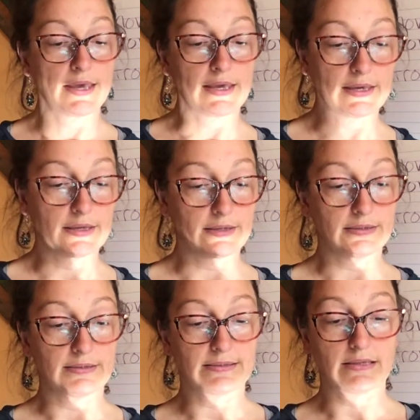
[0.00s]

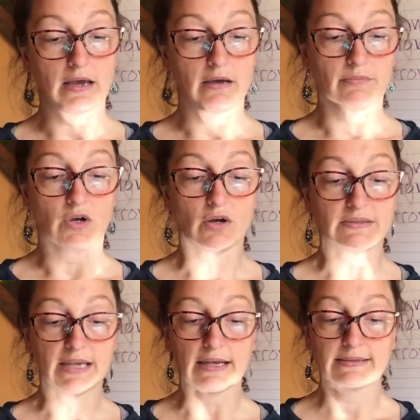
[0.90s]
is called
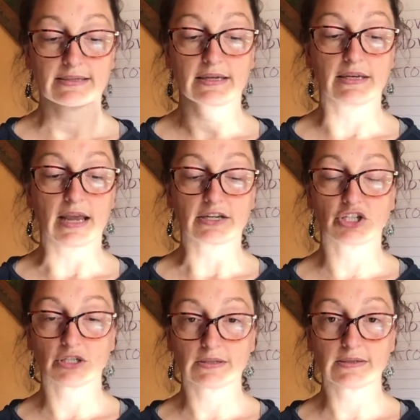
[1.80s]
Text
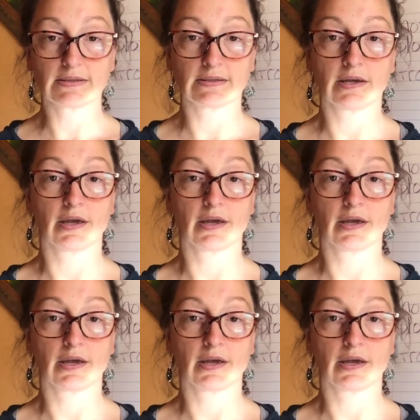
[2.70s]
Connections.